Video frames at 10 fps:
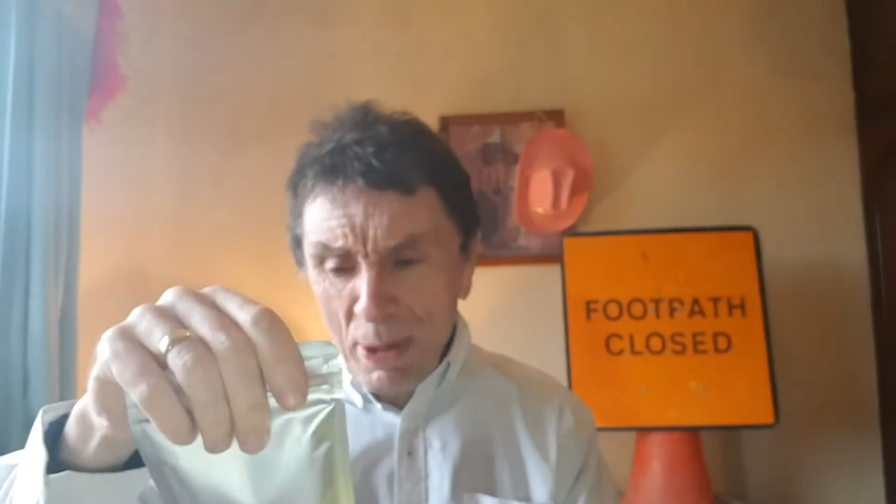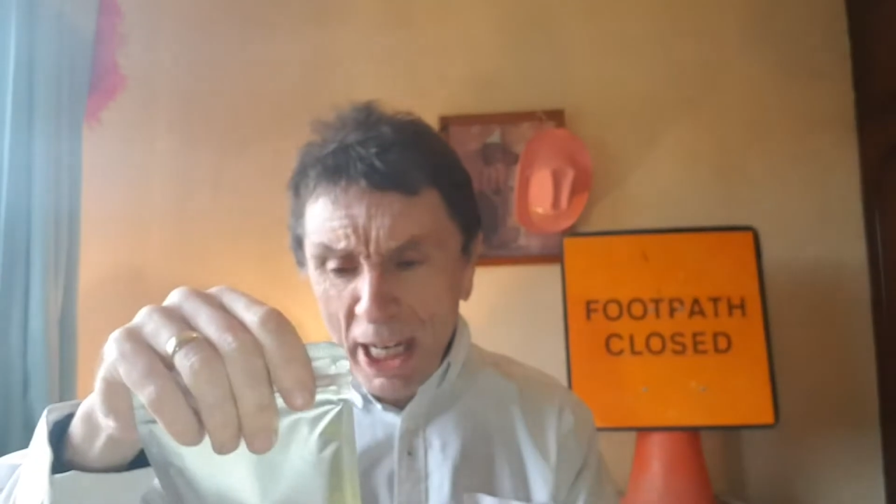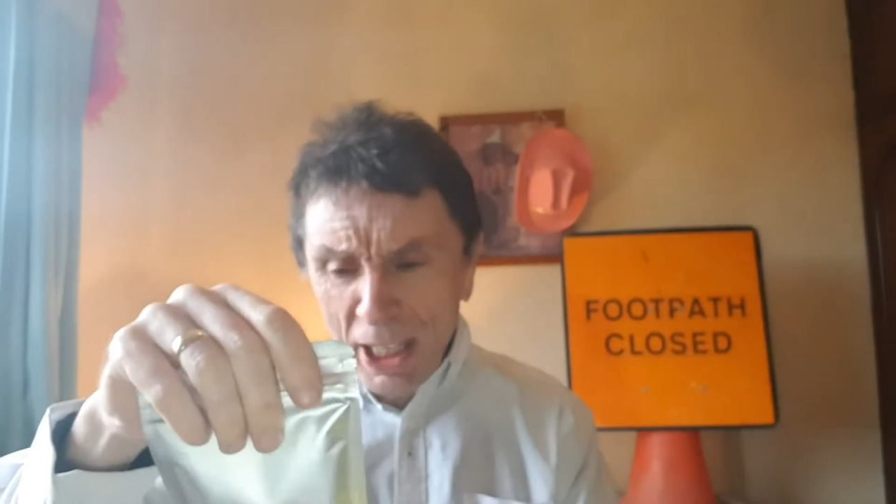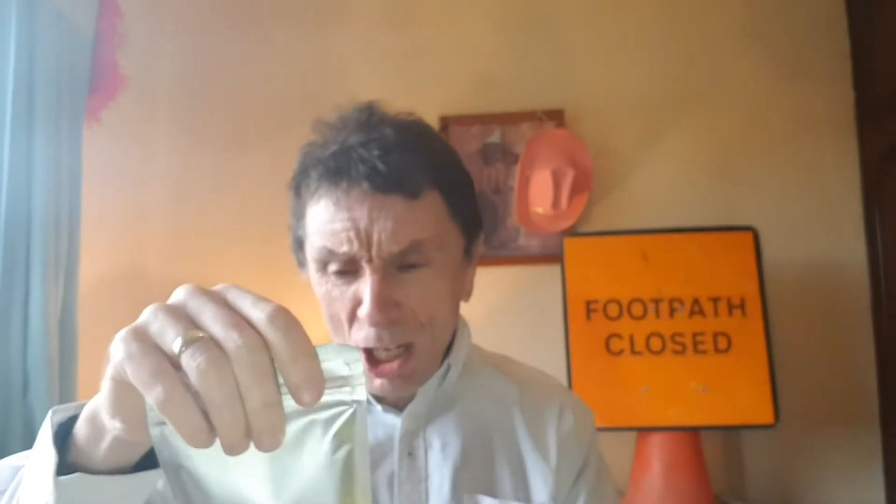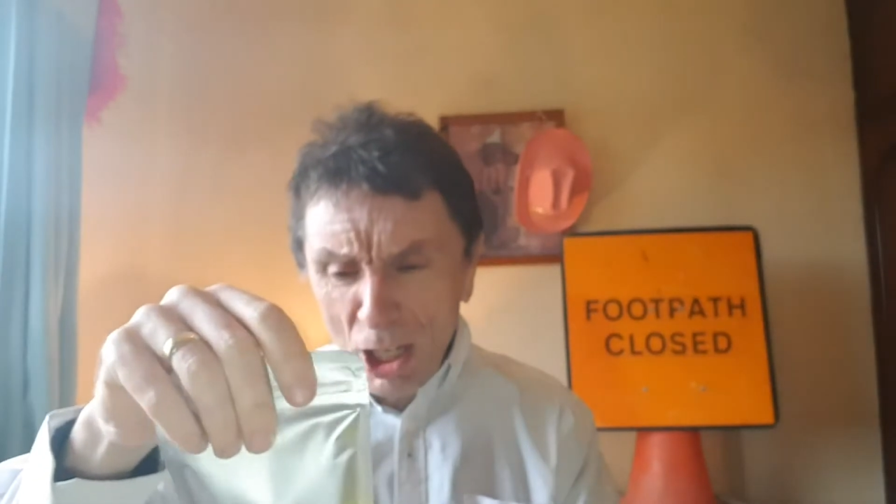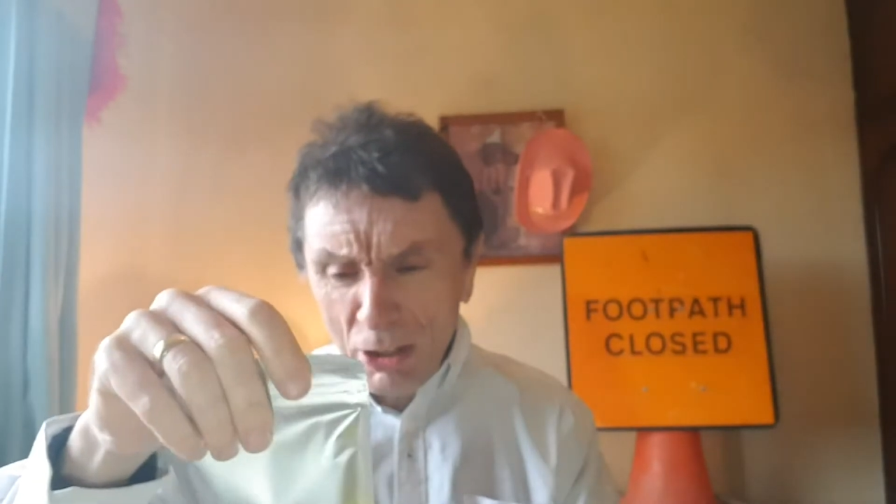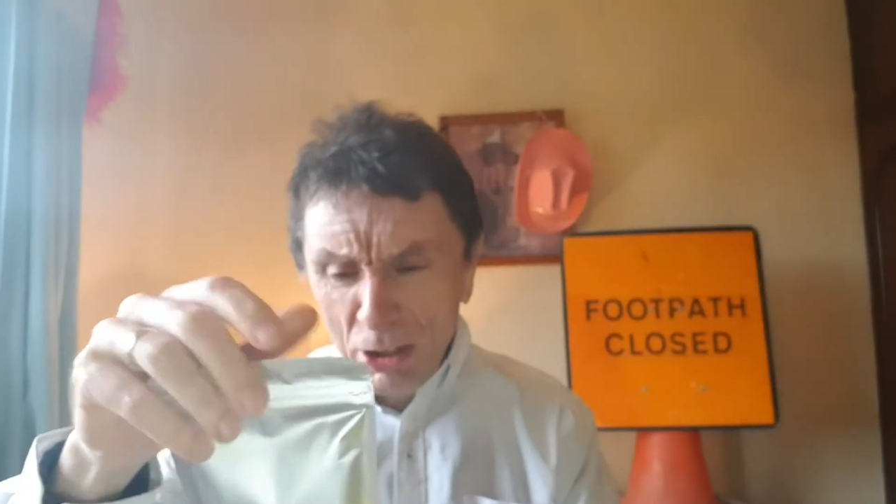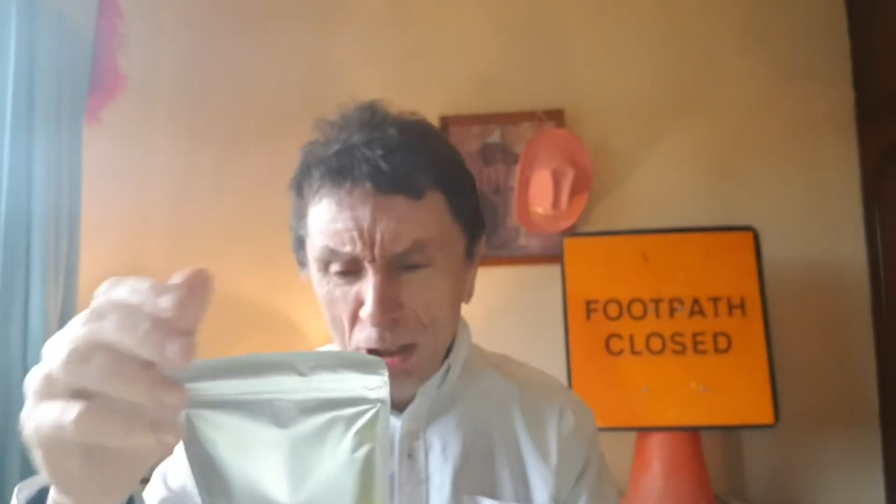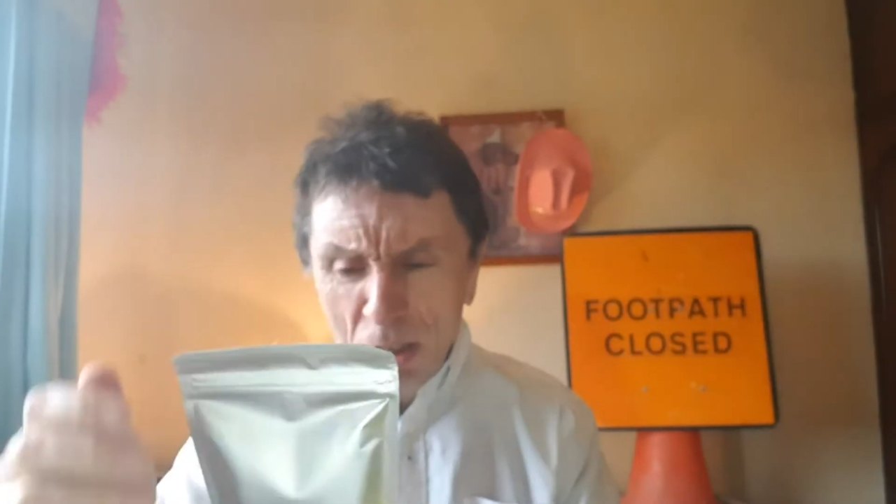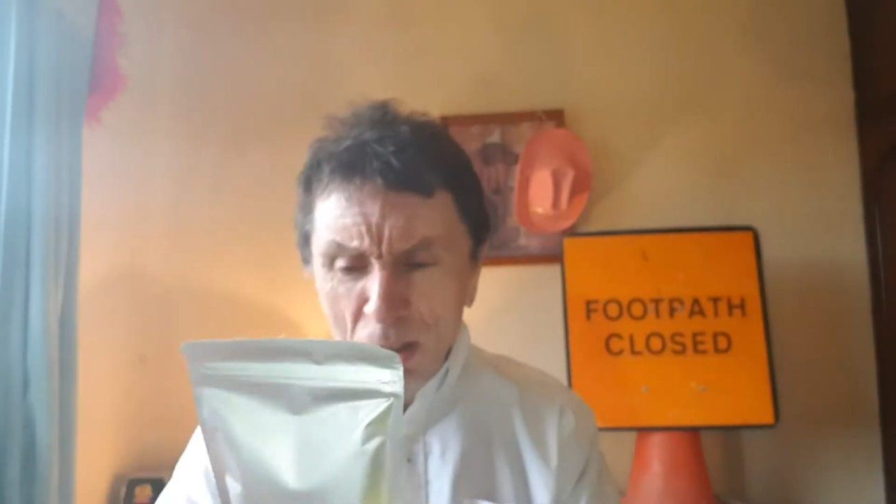my god,
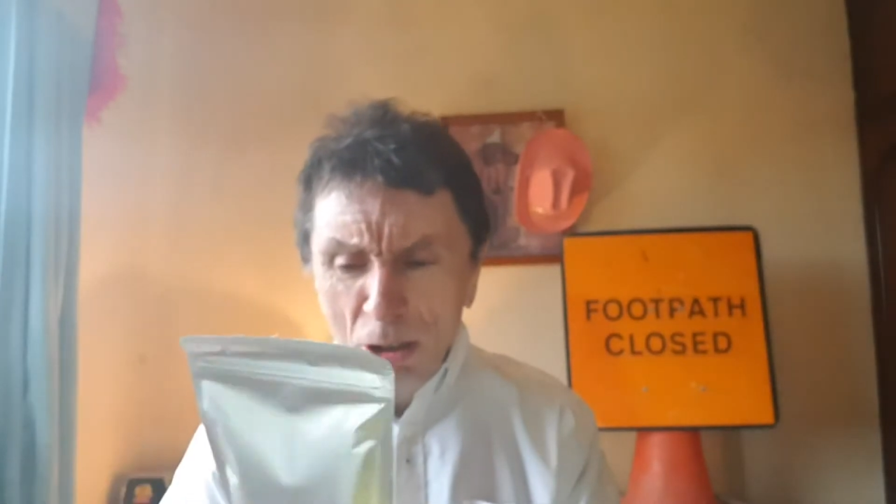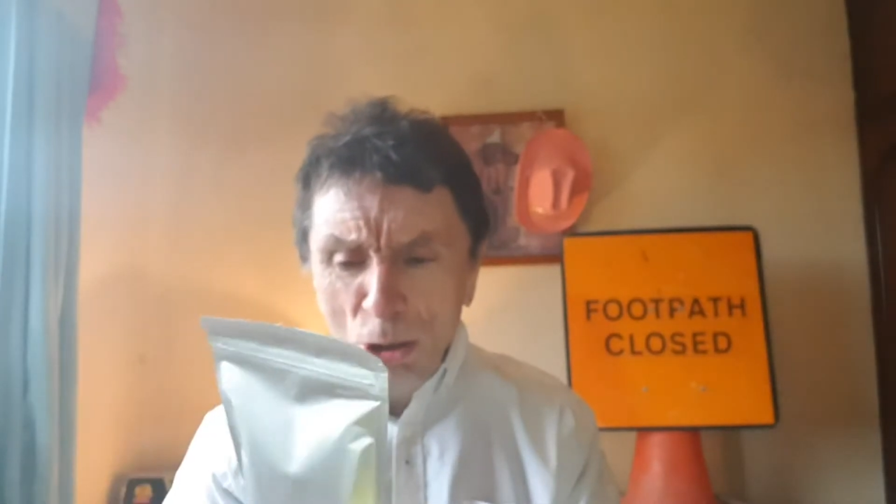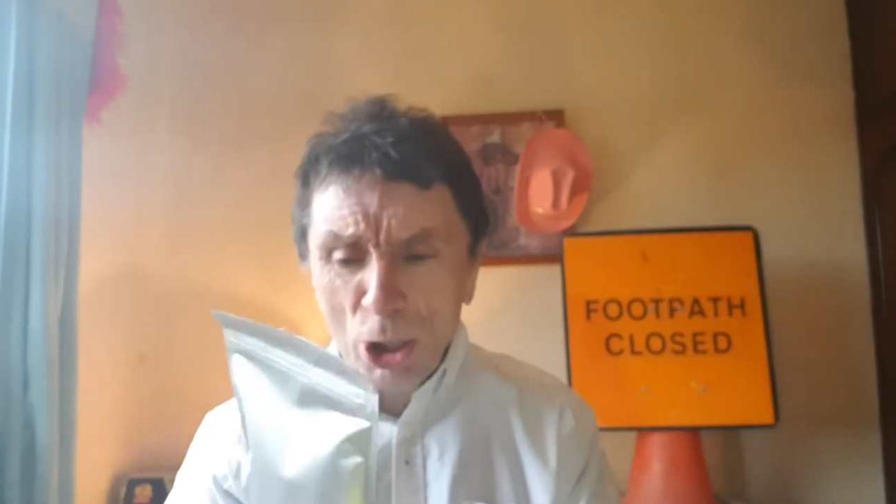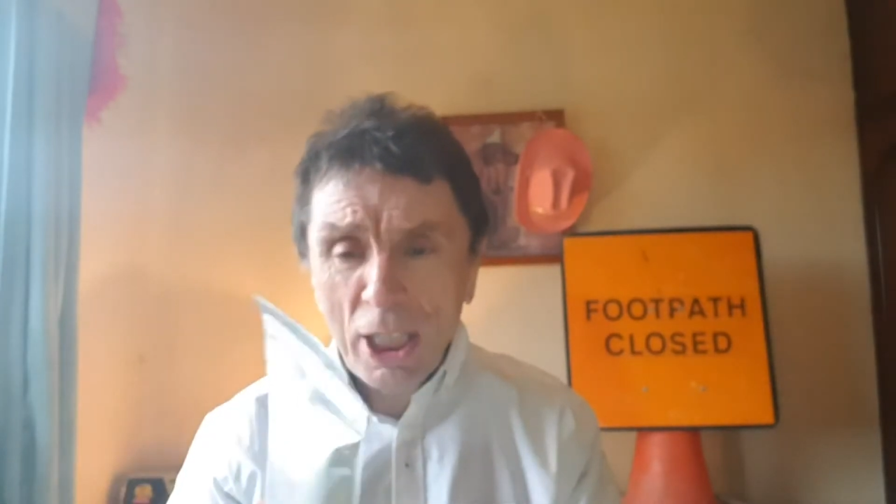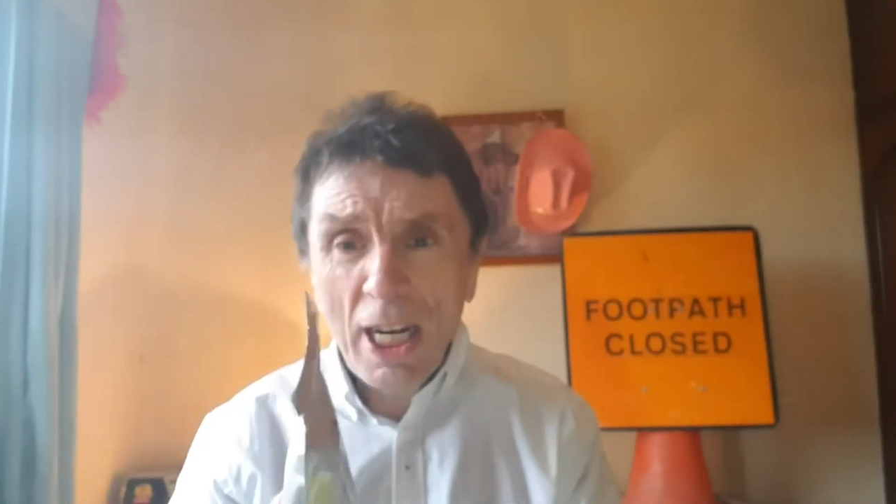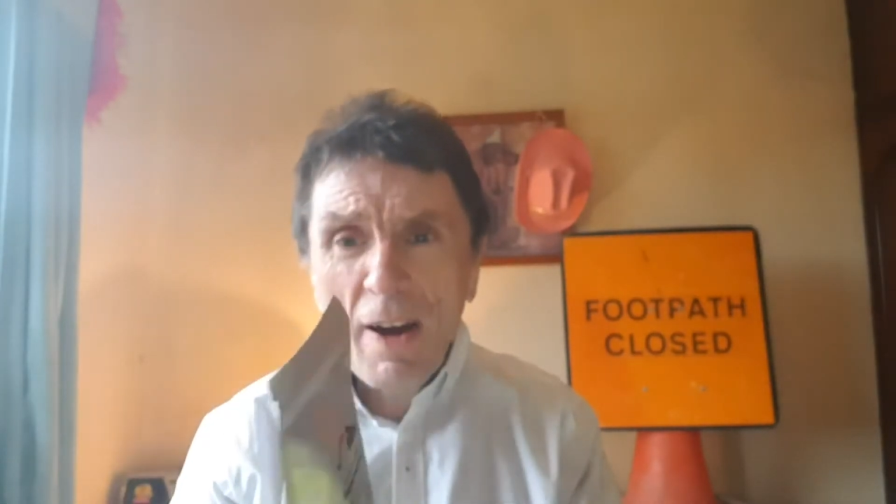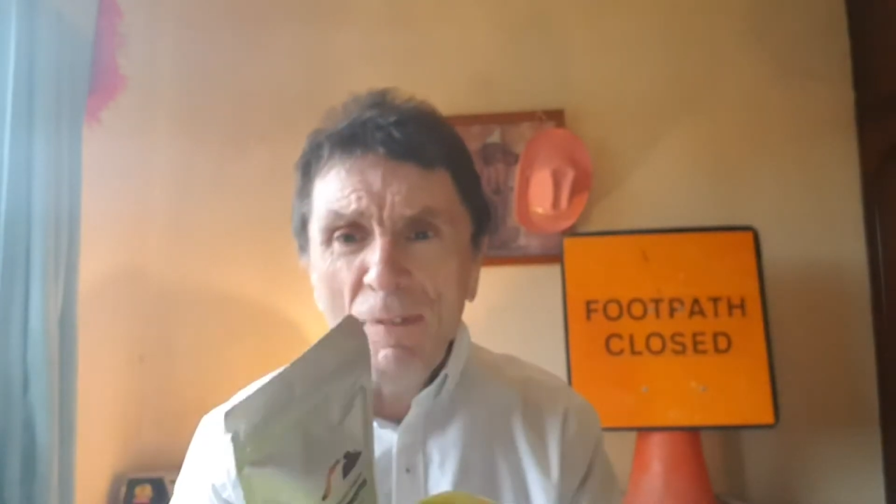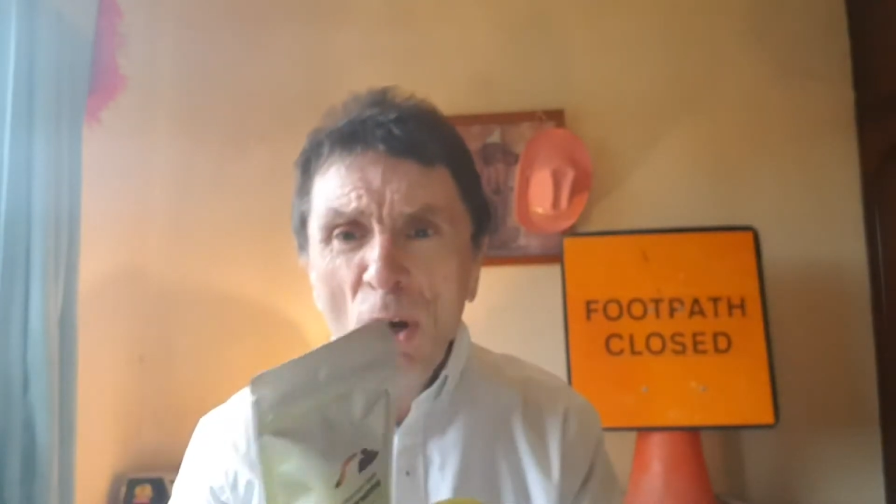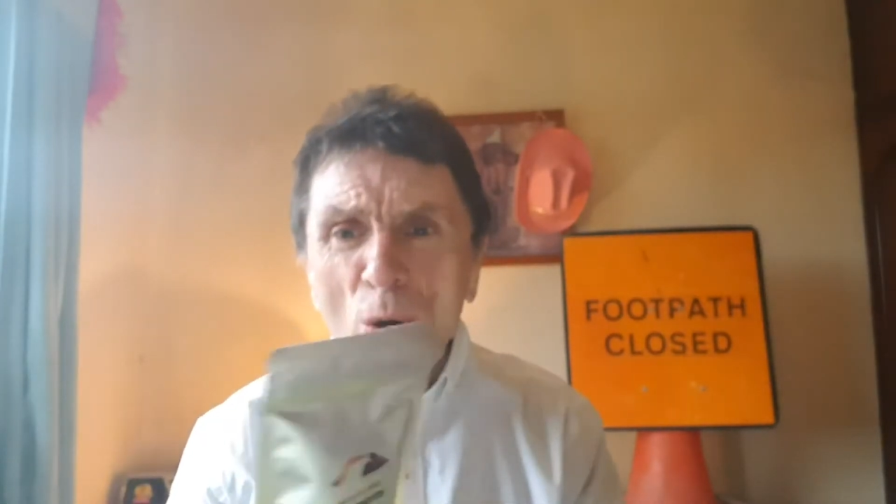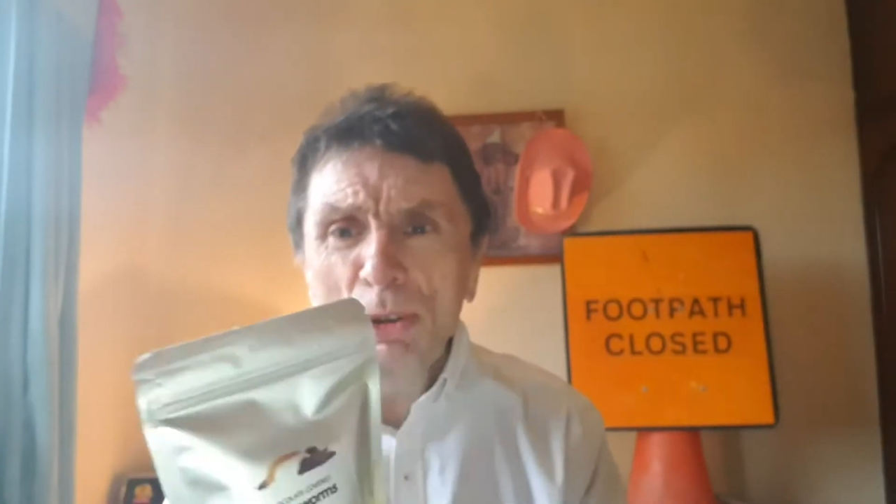look at that
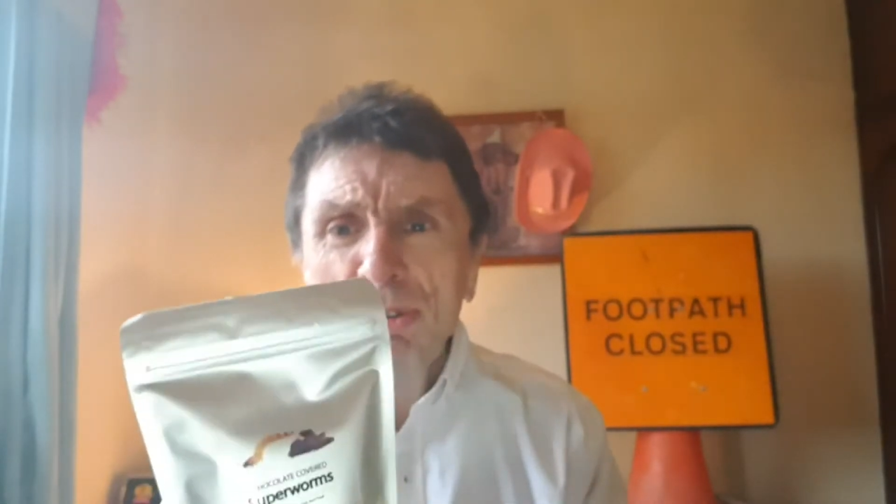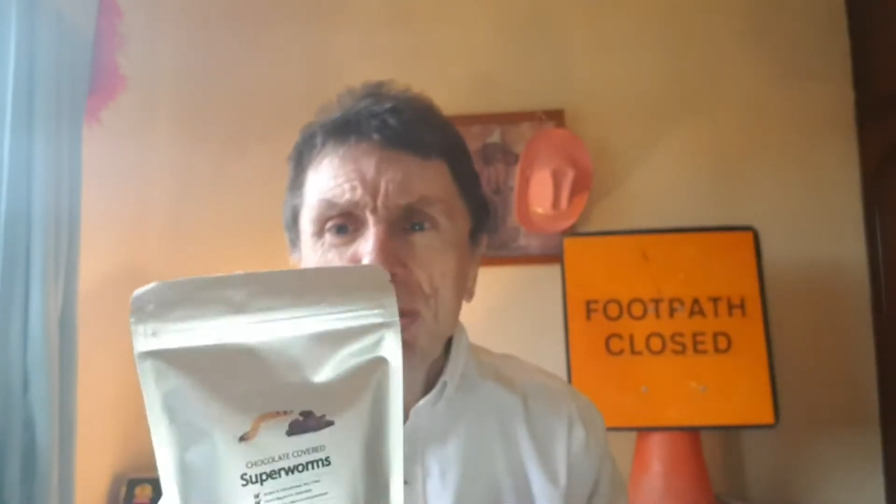folks,